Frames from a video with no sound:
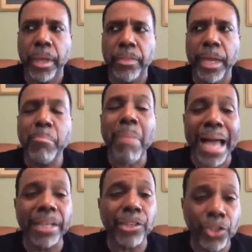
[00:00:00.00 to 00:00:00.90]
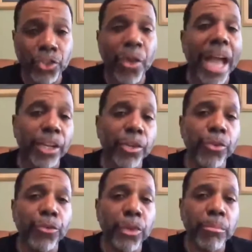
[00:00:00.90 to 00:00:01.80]
they might distract
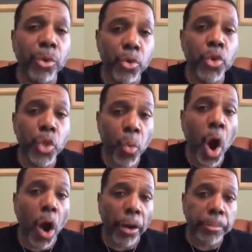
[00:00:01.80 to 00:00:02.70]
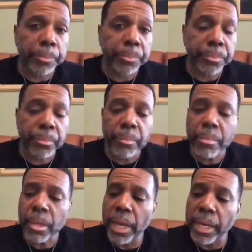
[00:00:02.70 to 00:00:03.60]
you from who you are.
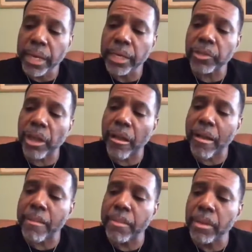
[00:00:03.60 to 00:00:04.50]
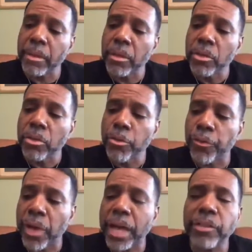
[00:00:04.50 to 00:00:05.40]
And anytime you
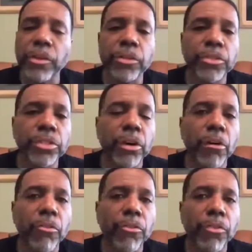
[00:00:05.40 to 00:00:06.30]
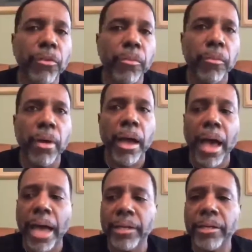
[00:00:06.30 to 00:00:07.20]
find yourself
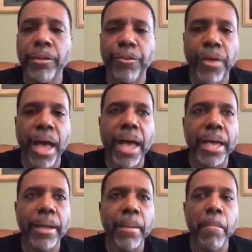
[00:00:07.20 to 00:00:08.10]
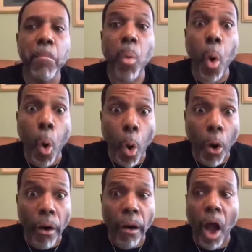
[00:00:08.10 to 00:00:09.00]
identifying
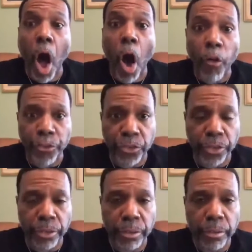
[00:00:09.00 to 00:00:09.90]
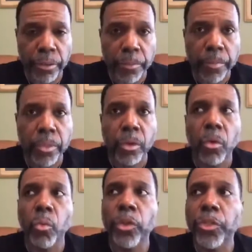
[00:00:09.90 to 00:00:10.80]
more often
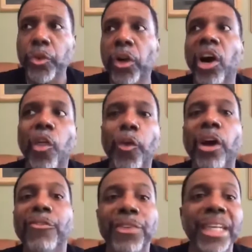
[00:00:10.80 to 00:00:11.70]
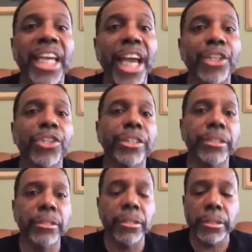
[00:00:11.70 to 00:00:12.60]
with your other
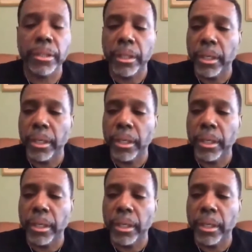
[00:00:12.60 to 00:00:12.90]
affiliations,